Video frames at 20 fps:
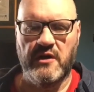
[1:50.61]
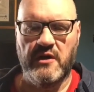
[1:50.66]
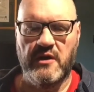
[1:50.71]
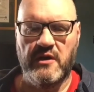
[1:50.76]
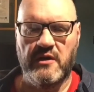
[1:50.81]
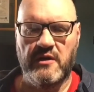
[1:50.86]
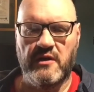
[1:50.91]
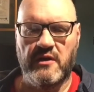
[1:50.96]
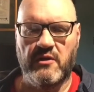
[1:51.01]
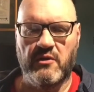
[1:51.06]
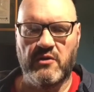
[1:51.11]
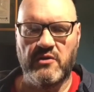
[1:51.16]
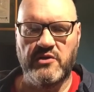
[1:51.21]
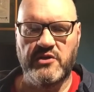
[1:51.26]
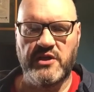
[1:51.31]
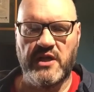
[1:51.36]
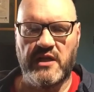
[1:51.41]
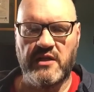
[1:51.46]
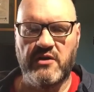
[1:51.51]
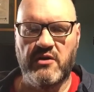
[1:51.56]
The Lord
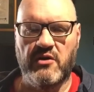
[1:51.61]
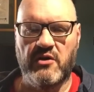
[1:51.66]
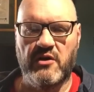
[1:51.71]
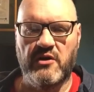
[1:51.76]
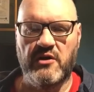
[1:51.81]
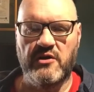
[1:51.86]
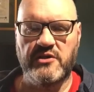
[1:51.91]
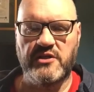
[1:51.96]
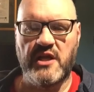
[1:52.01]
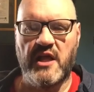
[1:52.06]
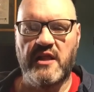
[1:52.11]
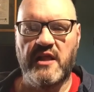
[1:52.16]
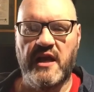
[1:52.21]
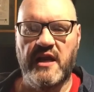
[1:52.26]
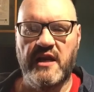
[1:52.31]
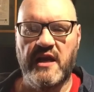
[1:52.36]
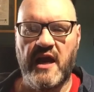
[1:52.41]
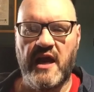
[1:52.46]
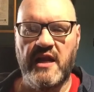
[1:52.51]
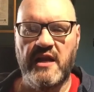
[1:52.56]
shall cause thine
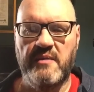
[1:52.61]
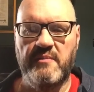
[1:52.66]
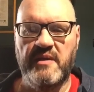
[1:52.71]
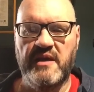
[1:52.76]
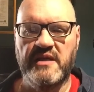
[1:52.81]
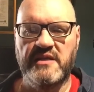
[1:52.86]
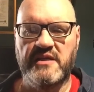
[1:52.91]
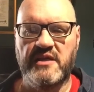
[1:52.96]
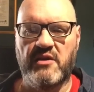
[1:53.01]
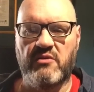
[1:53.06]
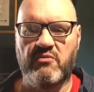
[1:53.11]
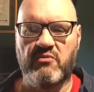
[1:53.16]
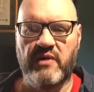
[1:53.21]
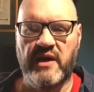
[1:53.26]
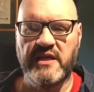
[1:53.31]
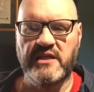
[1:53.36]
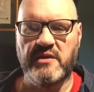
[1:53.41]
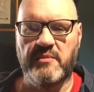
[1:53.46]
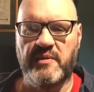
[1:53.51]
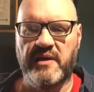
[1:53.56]
enemies that raise
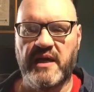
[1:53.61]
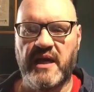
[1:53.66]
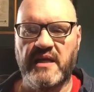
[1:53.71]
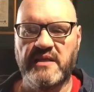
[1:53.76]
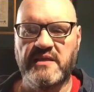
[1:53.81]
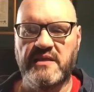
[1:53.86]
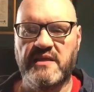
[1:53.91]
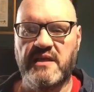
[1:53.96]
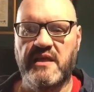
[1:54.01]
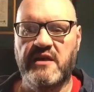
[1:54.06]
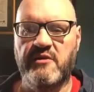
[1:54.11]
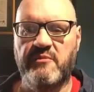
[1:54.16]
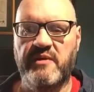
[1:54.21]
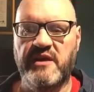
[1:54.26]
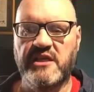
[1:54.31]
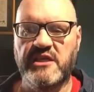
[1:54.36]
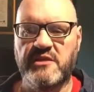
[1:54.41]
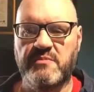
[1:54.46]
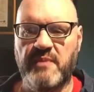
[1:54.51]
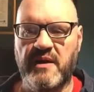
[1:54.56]
up against thee to be
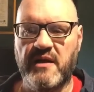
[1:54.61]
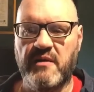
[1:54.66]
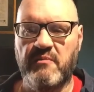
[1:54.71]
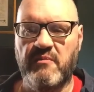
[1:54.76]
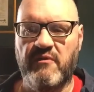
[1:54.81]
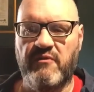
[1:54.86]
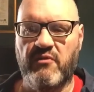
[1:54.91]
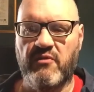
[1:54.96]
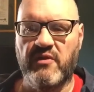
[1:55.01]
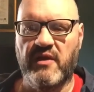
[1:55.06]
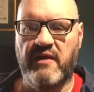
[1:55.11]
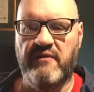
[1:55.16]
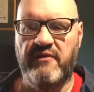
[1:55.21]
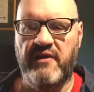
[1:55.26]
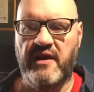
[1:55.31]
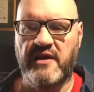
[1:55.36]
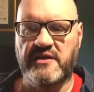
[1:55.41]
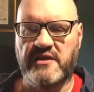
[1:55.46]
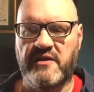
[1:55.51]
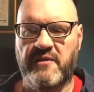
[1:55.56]
smitten before thy
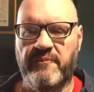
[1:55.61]
face.